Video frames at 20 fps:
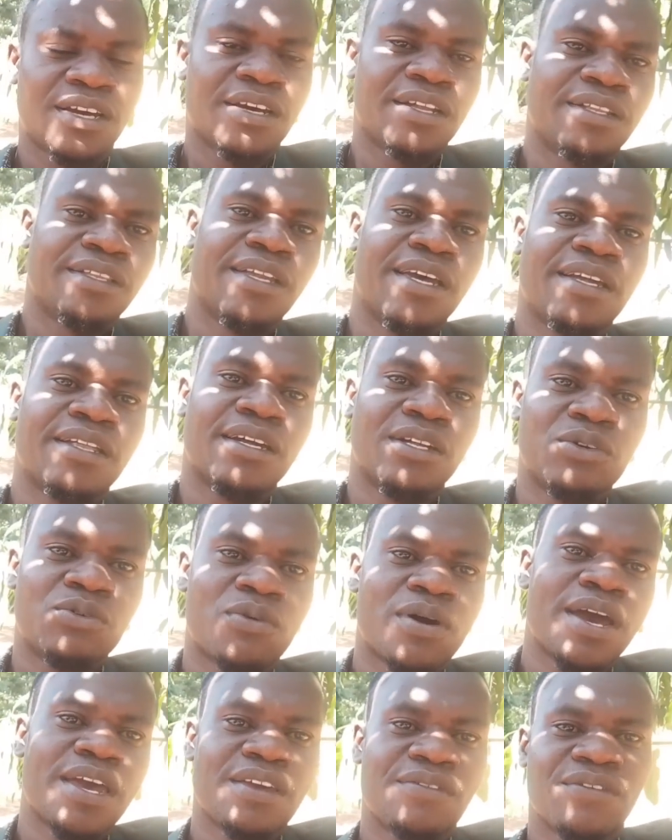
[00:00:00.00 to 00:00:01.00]
Neither do
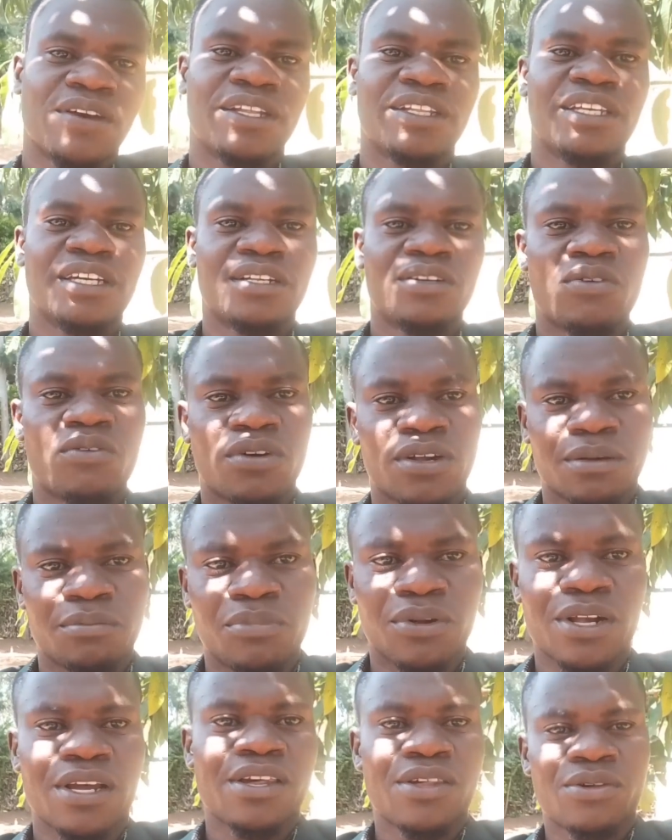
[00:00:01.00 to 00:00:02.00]
I even need
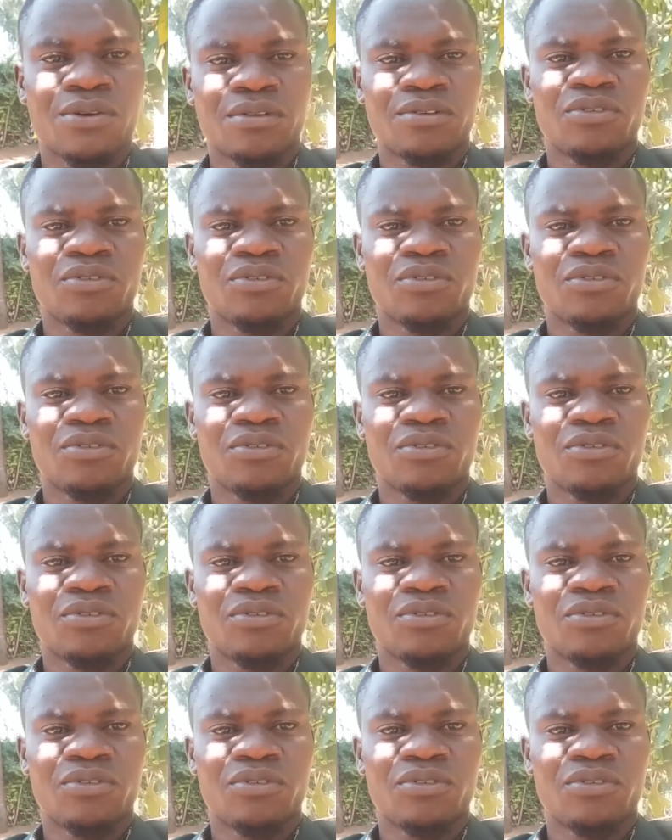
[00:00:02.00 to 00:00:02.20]
collaboration